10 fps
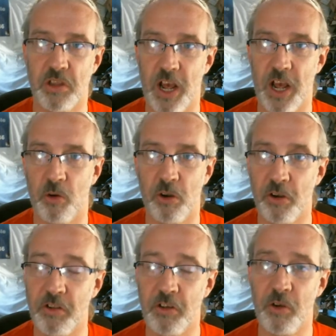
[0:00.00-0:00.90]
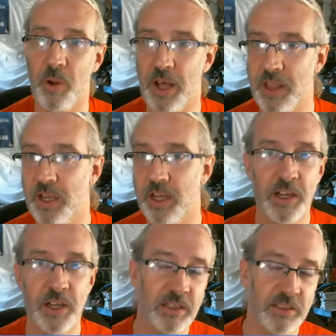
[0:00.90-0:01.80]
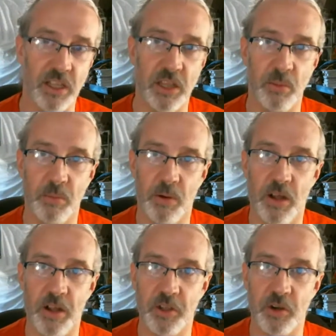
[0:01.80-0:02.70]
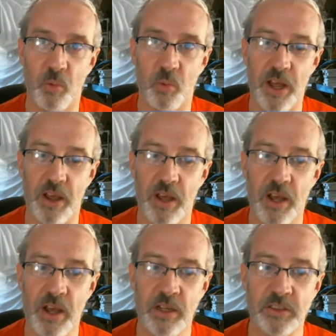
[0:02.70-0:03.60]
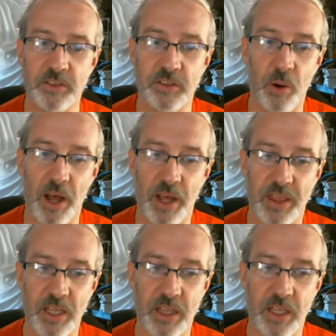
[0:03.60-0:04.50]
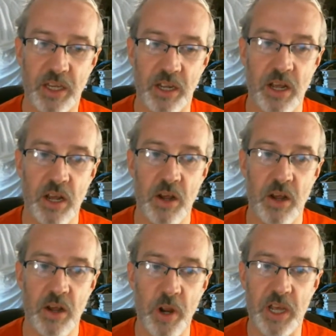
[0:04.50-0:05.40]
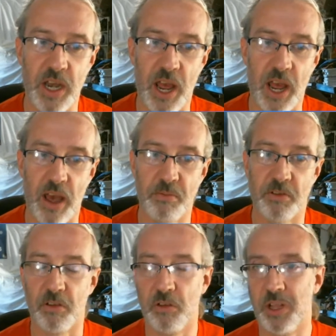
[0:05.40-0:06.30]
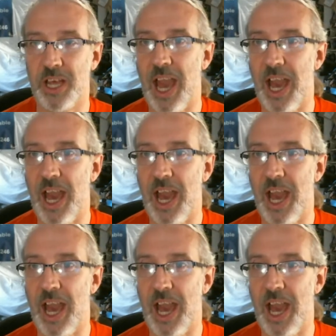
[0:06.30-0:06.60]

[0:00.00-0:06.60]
for an hour or two, and then send them on their way. So I think that we can absolutely